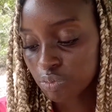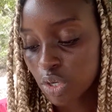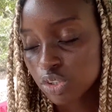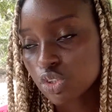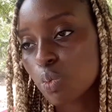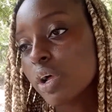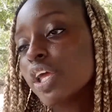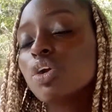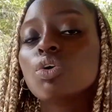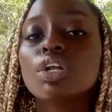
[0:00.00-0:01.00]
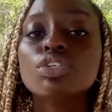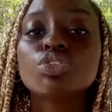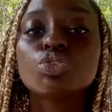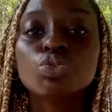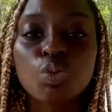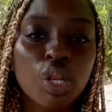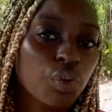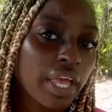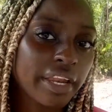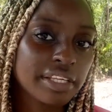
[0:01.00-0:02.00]
So what are you going to do when you
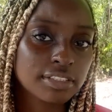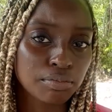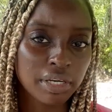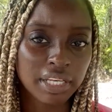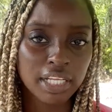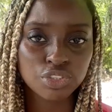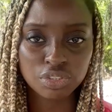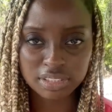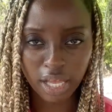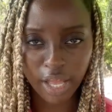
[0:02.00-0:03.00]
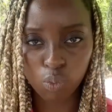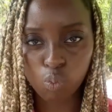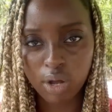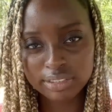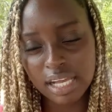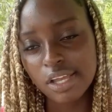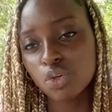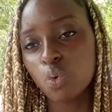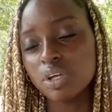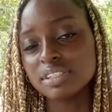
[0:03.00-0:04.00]
get this money that you desire? What are you
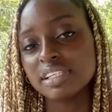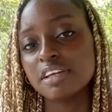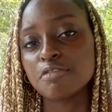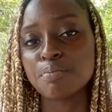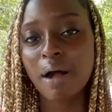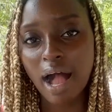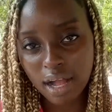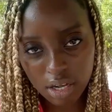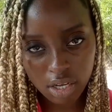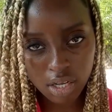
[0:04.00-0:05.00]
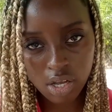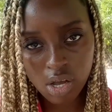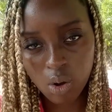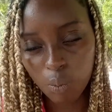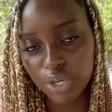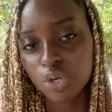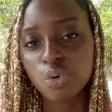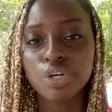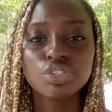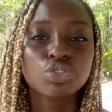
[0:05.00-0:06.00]
going to give back? What are you
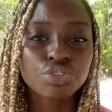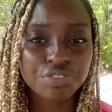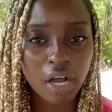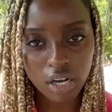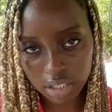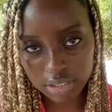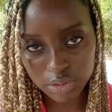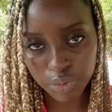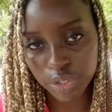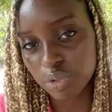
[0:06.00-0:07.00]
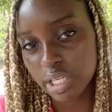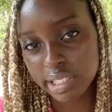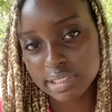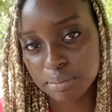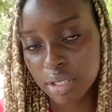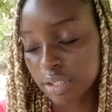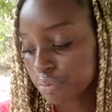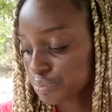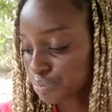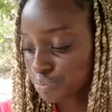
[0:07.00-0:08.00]
going to do for others when you get this money?
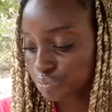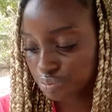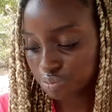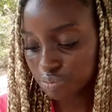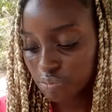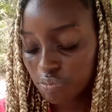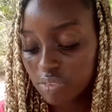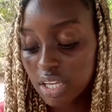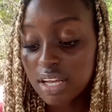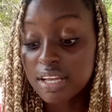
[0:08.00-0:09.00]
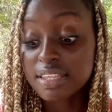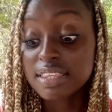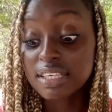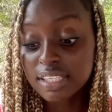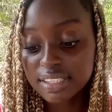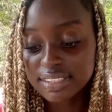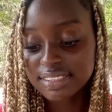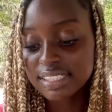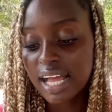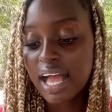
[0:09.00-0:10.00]
Third,
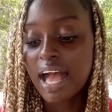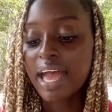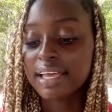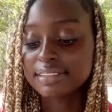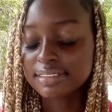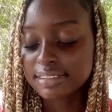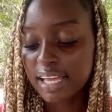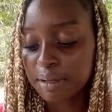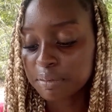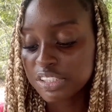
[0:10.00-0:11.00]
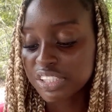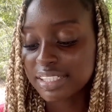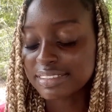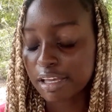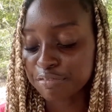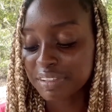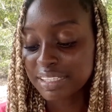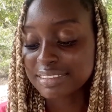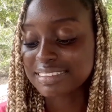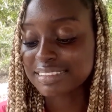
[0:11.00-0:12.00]
establish a
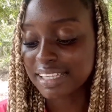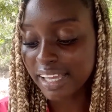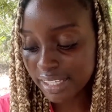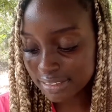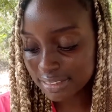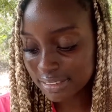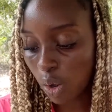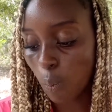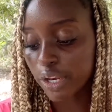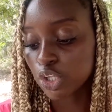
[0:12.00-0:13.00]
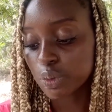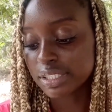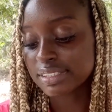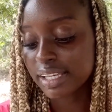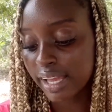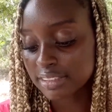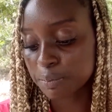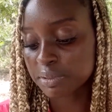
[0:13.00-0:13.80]
definite date when you intend to